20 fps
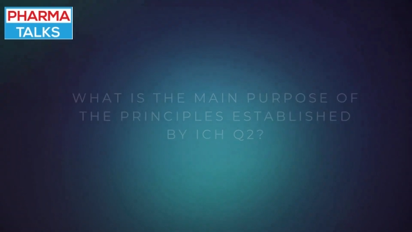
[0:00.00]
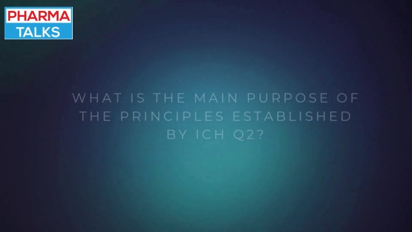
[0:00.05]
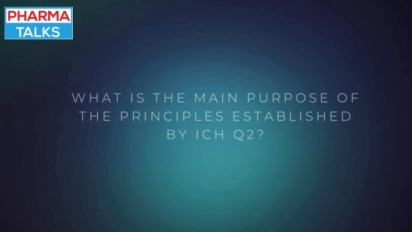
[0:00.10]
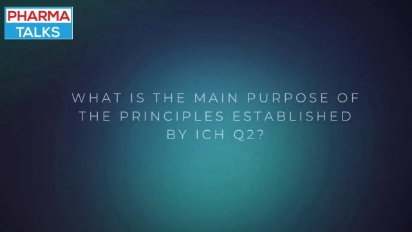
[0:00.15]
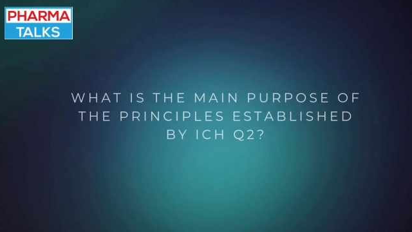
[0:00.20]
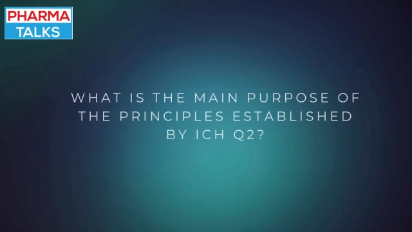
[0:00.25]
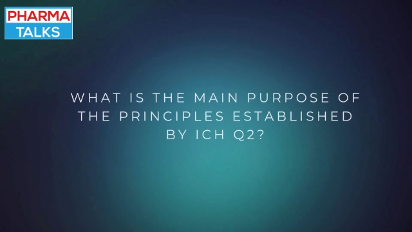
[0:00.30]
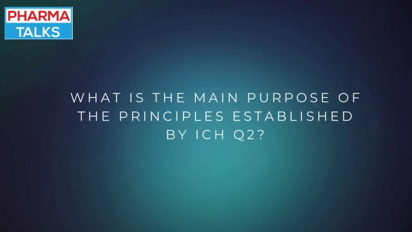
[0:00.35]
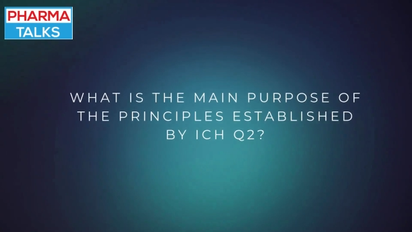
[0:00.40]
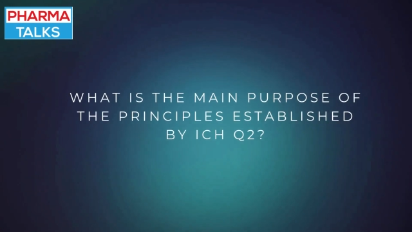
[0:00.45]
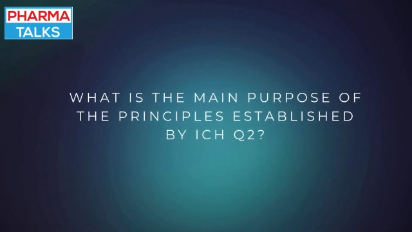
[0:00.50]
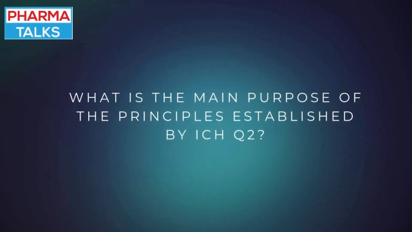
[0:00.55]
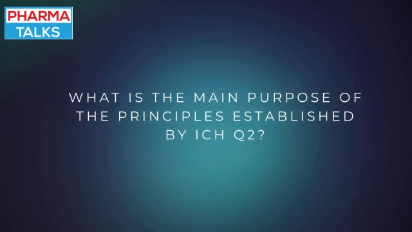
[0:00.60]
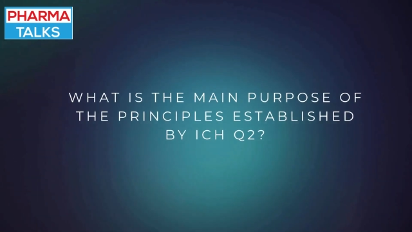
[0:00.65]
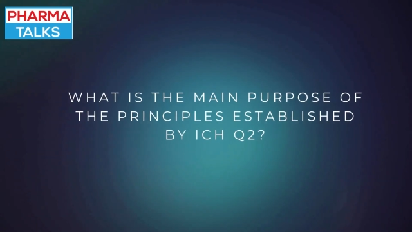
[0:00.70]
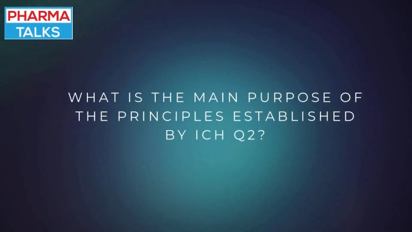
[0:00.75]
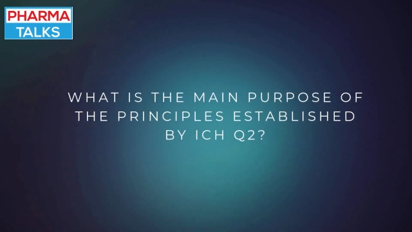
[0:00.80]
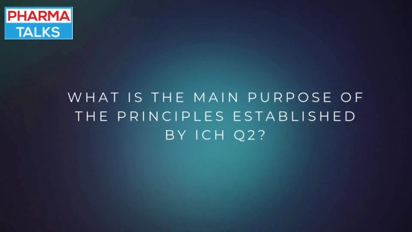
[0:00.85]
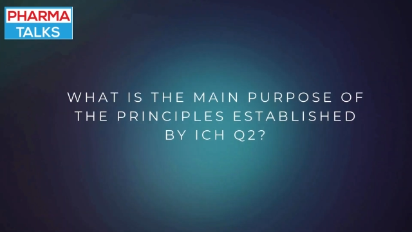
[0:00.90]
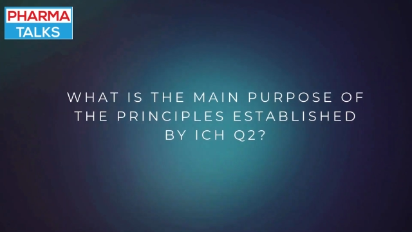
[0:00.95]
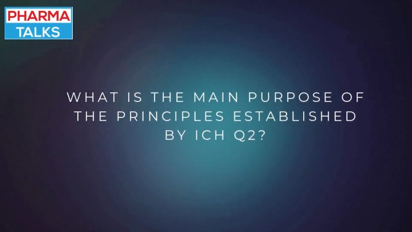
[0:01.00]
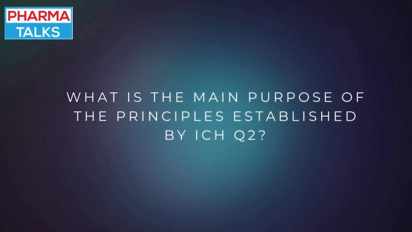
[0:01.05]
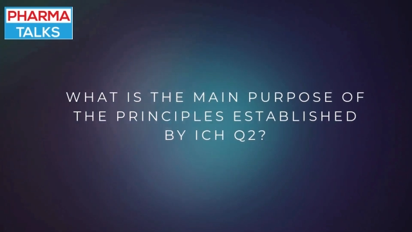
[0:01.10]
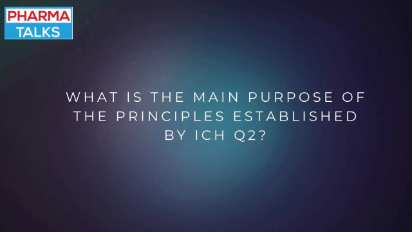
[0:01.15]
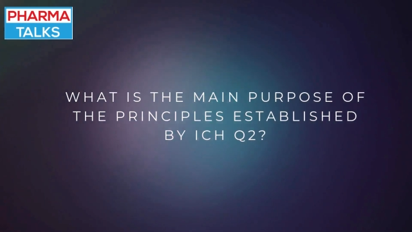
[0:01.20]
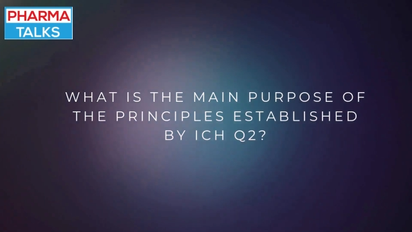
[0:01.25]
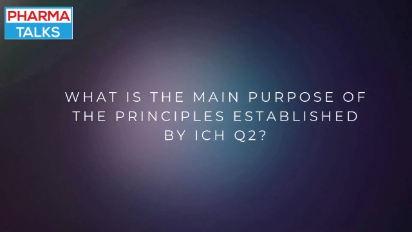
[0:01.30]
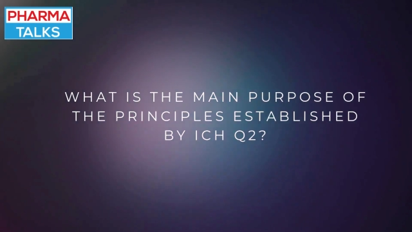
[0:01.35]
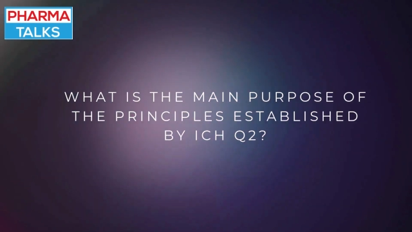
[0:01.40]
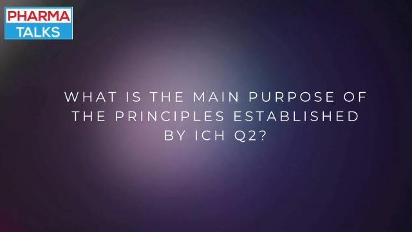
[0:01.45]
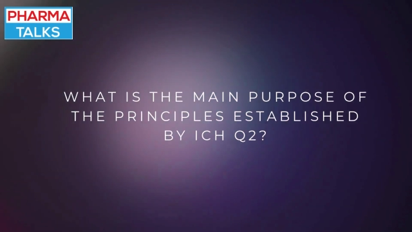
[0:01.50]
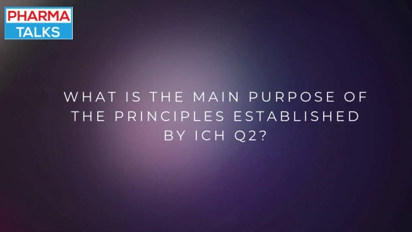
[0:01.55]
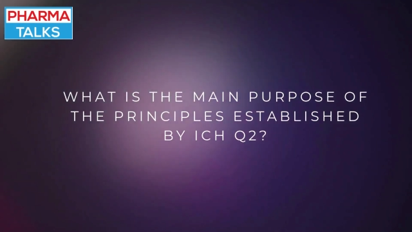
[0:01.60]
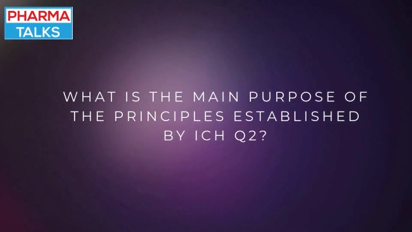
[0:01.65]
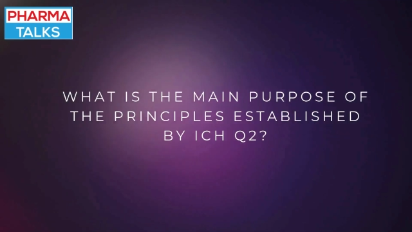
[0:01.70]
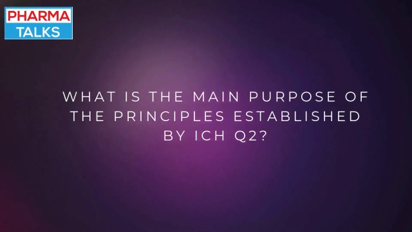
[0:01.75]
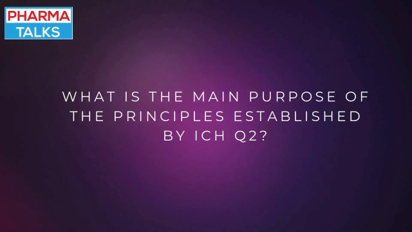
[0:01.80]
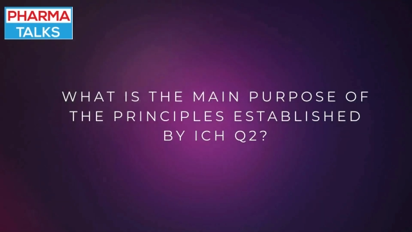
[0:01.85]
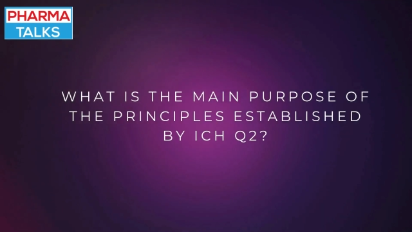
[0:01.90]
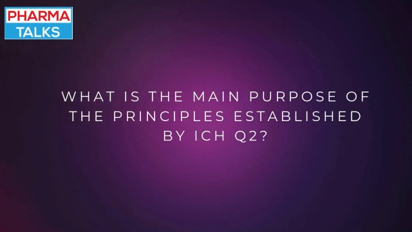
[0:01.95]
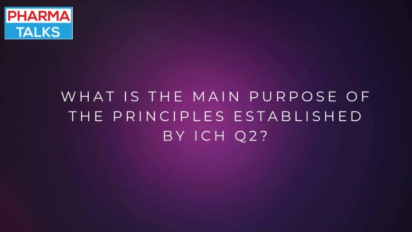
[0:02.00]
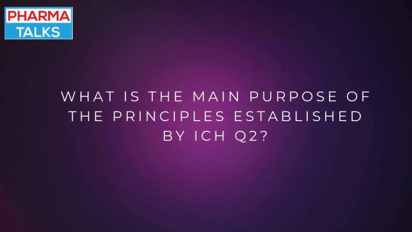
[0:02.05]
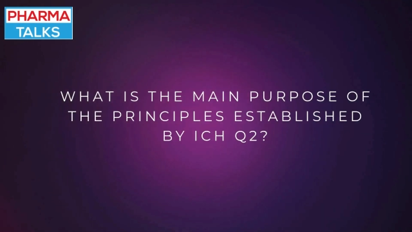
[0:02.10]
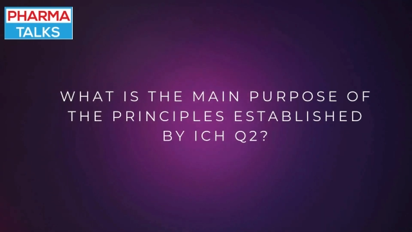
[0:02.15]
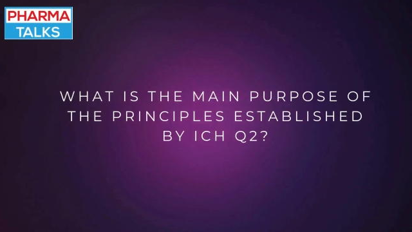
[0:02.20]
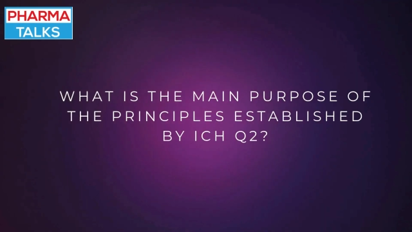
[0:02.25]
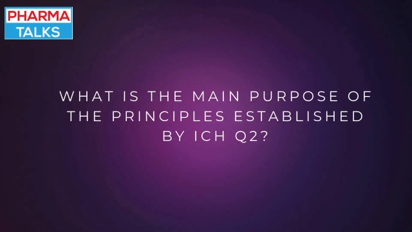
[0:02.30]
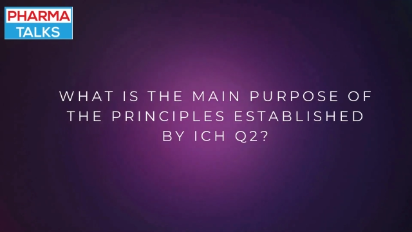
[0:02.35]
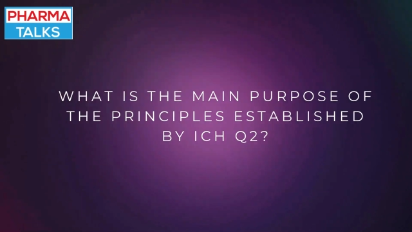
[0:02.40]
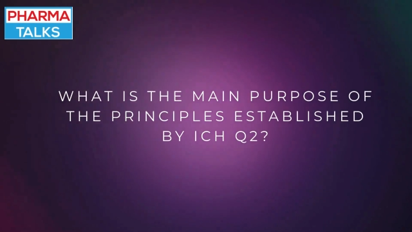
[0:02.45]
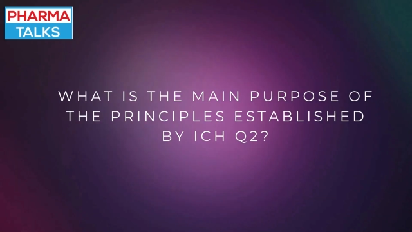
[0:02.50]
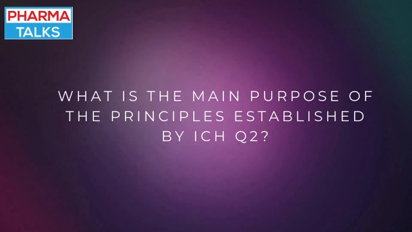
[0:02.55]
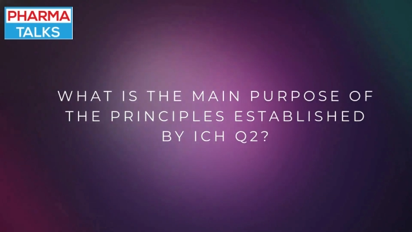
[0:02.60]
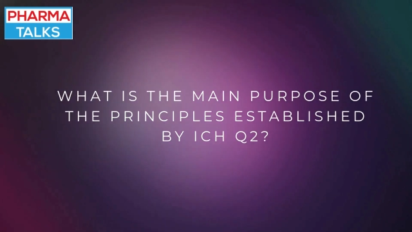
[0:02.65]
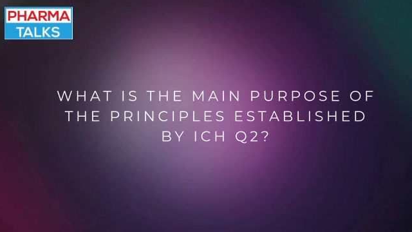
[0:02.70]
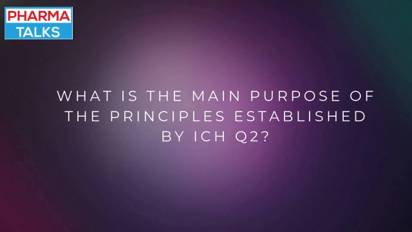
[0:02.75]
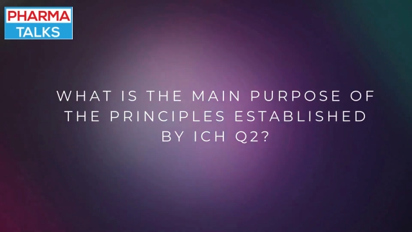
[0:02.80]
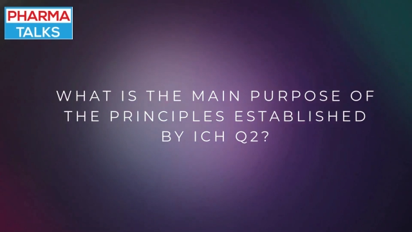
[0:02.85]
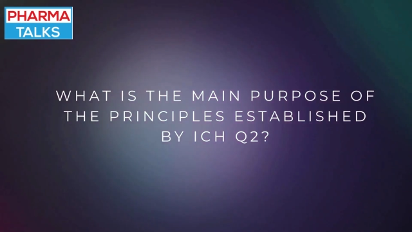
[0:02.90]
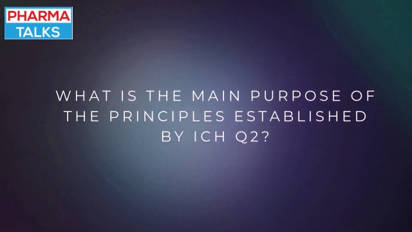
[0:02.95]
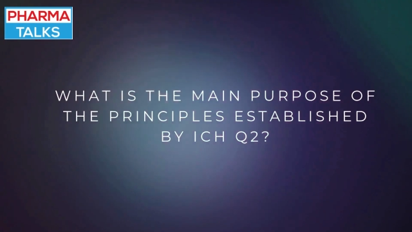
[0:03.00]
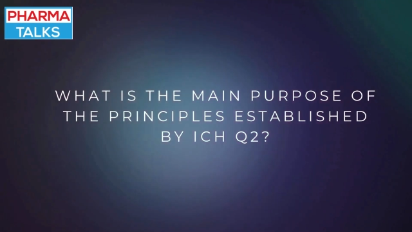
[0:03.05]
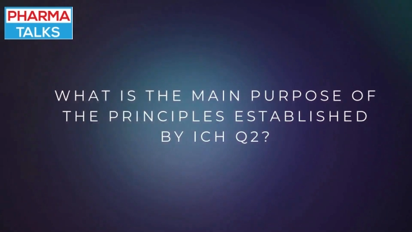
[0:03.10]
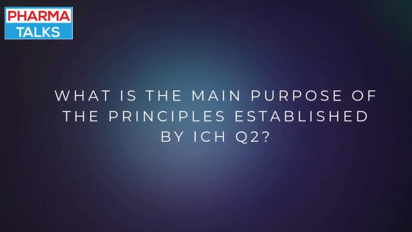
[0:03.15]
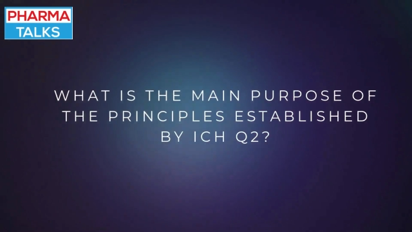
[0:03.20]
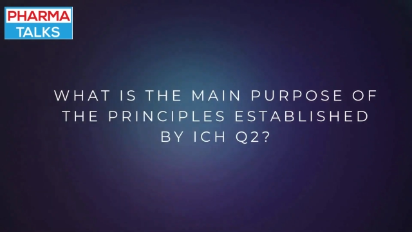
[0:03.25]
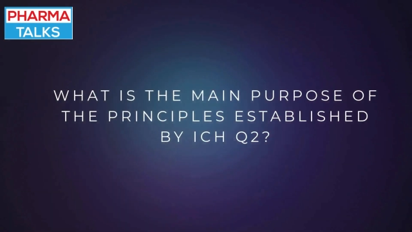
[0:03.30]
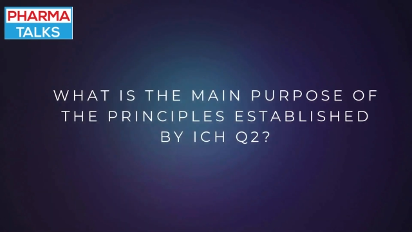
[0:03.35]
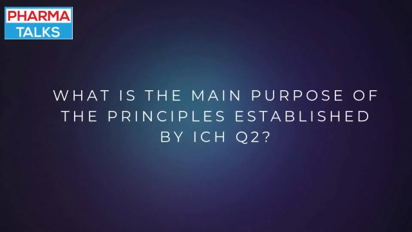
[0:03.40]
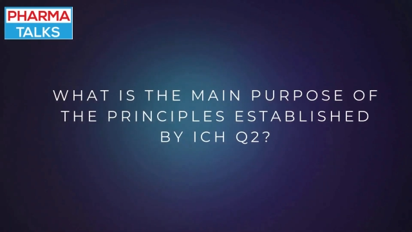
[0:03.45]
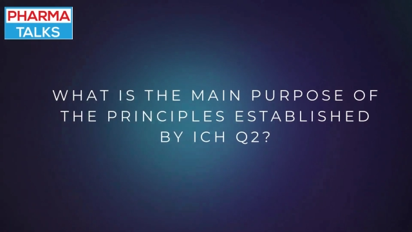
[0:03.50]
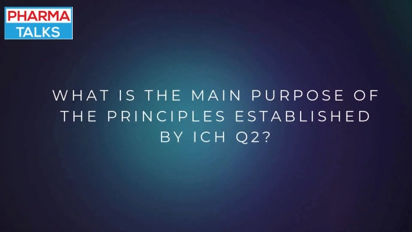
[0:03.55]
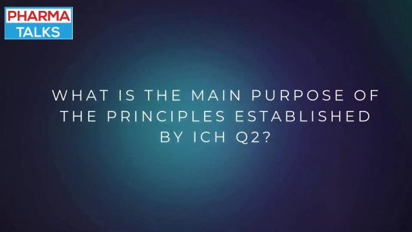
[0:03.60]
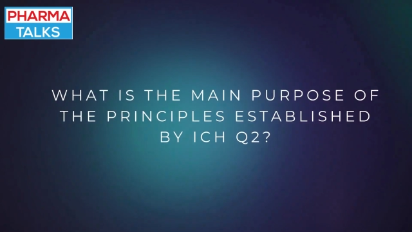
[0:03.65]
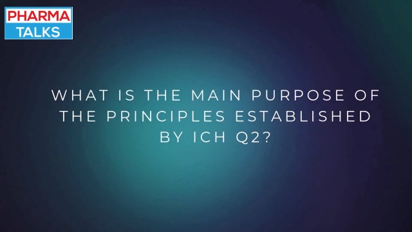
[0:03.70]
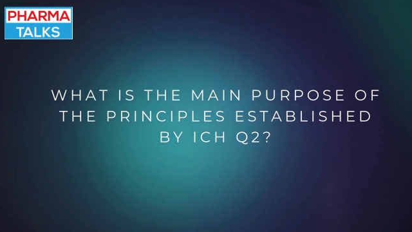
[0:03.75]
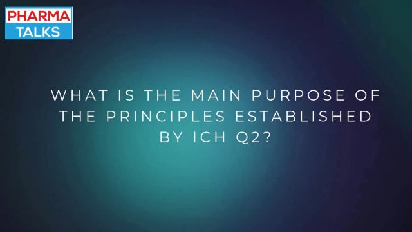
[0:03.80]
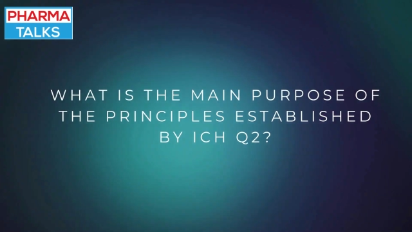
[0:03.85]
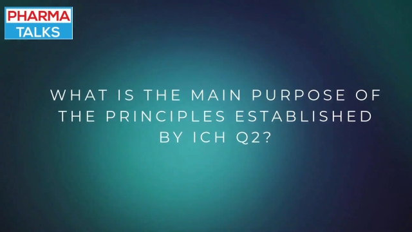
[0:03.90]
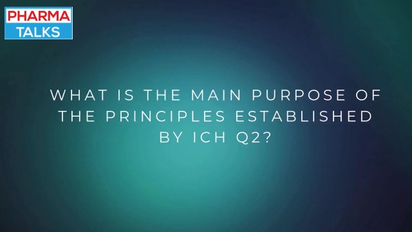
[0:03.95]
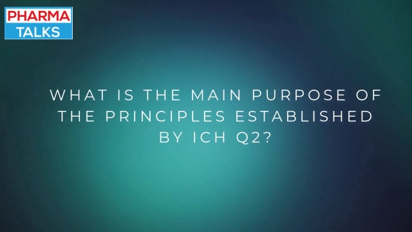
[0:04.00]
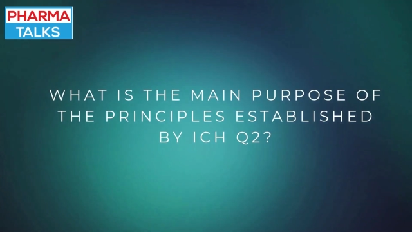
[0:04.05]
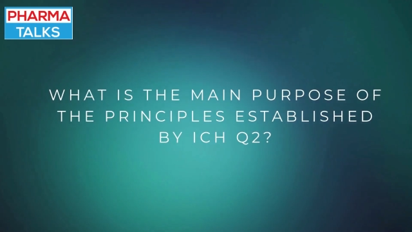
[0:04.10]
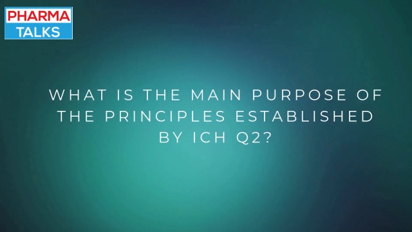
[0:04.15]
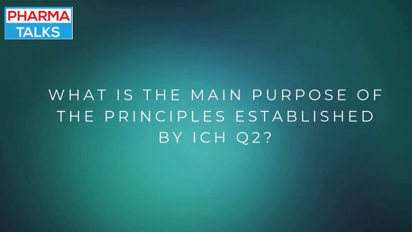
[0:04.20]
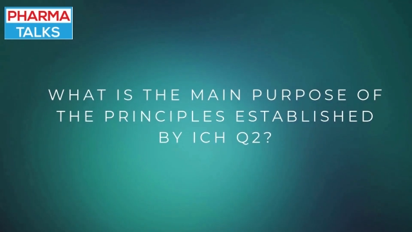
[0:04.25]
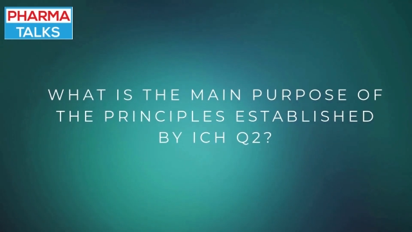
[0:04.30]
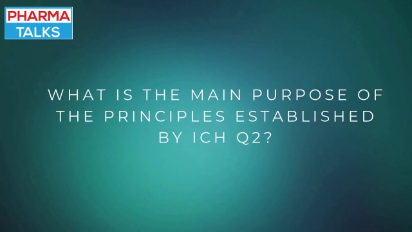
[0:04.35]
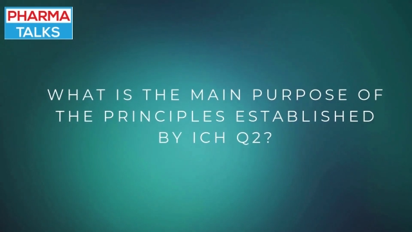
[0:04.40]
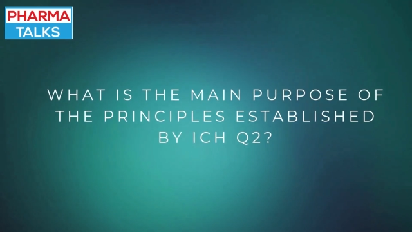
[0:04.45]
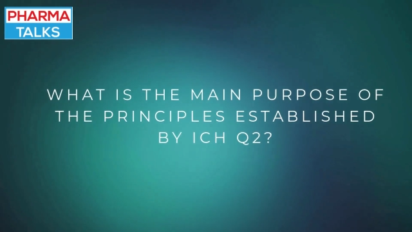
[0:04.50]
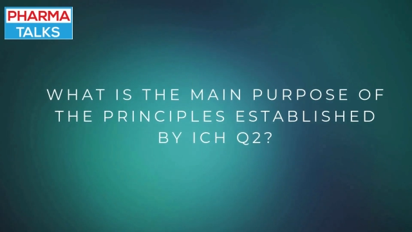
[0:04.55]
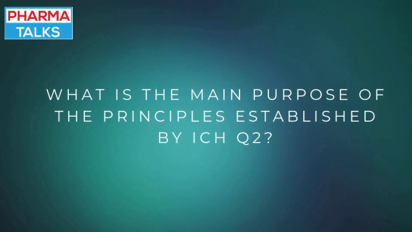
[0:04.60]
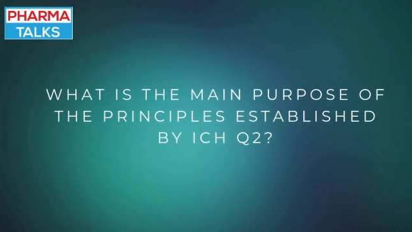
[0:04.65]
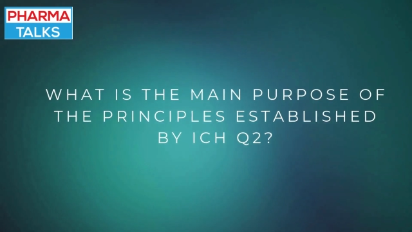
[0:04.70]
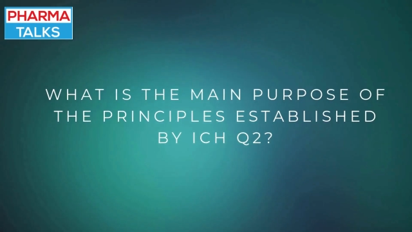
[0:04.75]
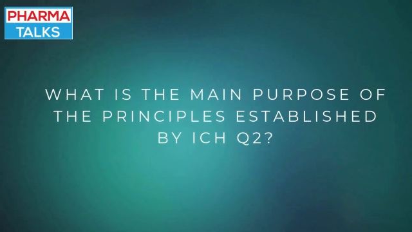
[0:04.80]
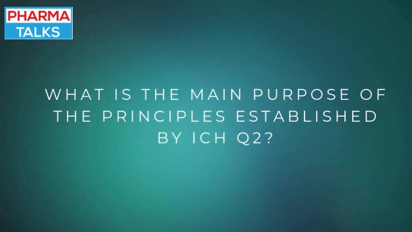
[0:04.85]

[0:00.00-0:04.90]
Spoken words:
[unreadable: no face in view]